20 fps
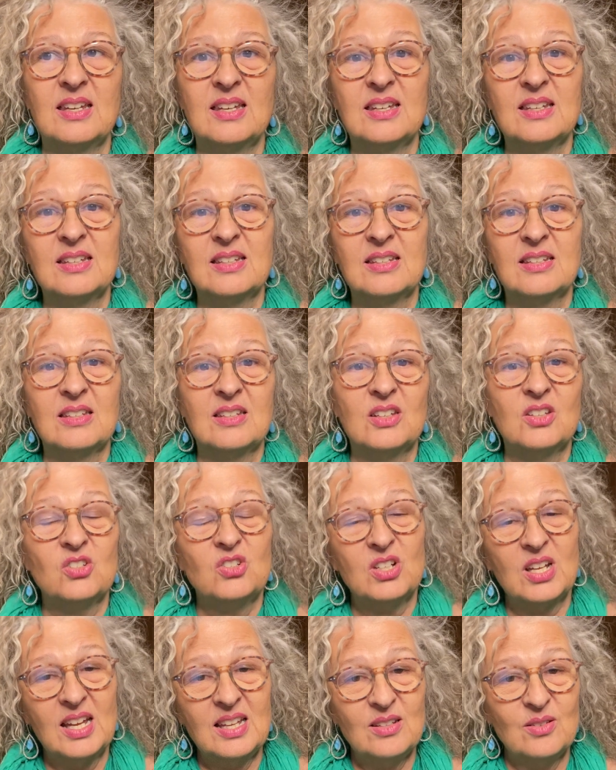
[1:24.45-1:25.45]
in
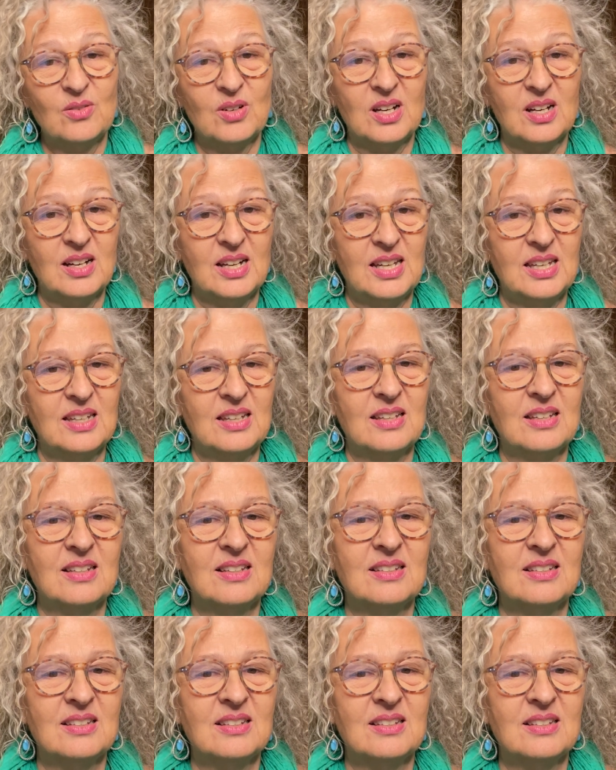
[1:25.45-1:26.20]
January.